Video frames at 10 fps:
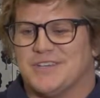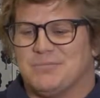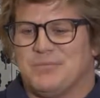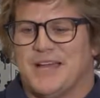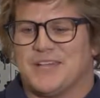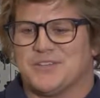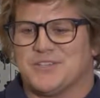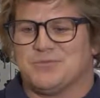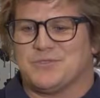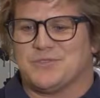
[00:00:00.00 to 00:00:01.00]

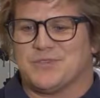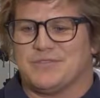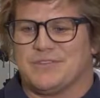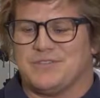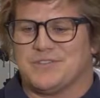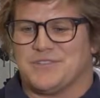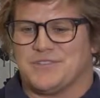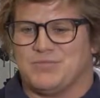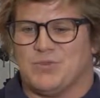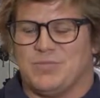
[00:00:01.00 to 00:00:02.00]
Marketers would sort of give us
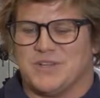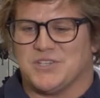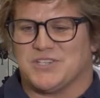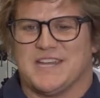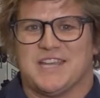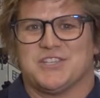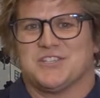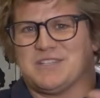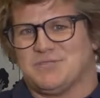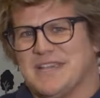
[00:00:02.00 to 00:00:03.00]
these small budgets, and
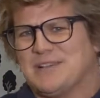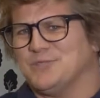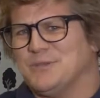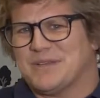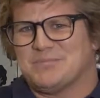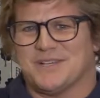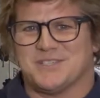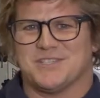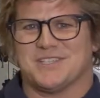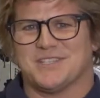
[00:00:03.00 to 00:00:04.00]
agencies would take all the big
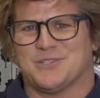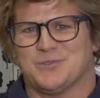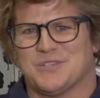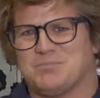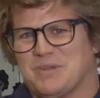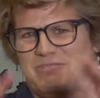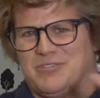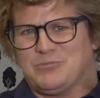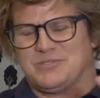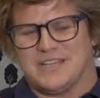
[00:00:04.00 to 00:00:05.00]
budgets and do all this big
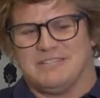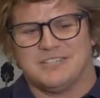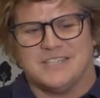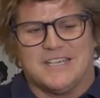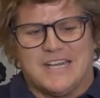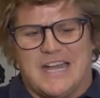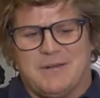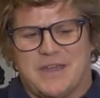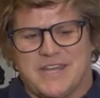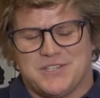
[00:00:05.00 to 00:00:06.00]
film stuff.
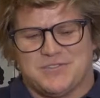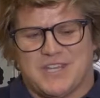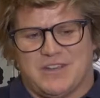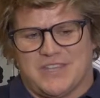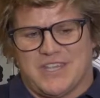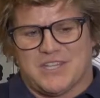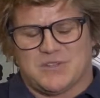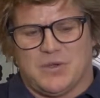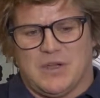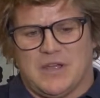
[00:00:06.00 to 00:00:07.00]
And as you've seen over the
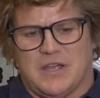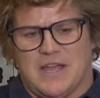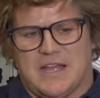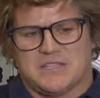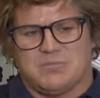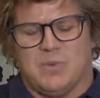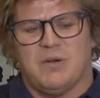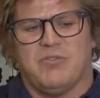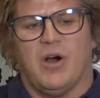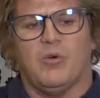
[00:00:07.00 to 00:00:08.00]
years, it's
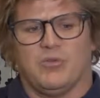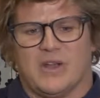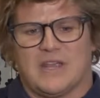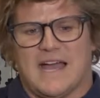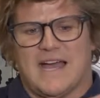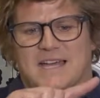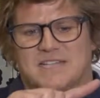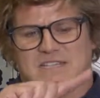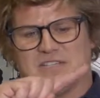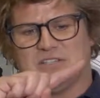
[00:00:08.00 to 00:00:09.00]
evolved really,
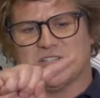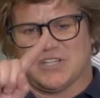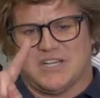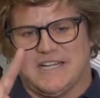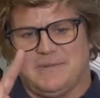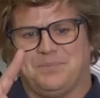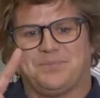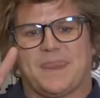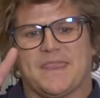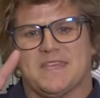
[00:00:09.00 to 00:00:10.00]
art to design,
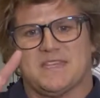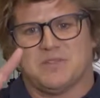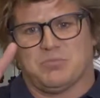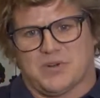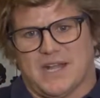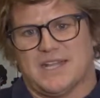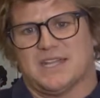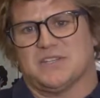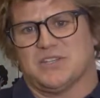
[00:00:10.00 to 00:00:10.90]
into branding, into